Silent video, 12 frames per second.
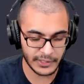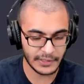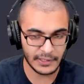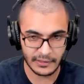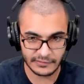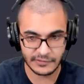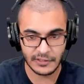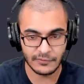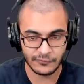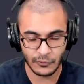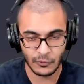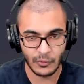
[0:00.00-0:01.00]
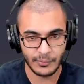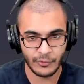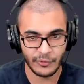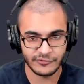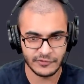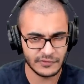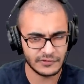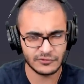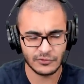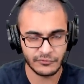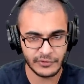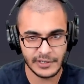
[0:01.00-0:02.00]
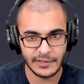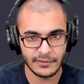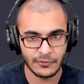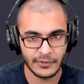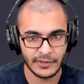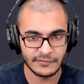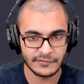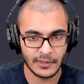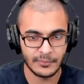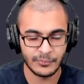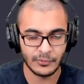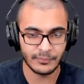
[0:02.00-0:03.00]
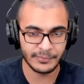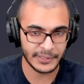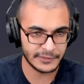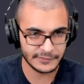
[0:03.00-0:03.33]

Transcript: ask it a follow-up question. This is not really a good example, but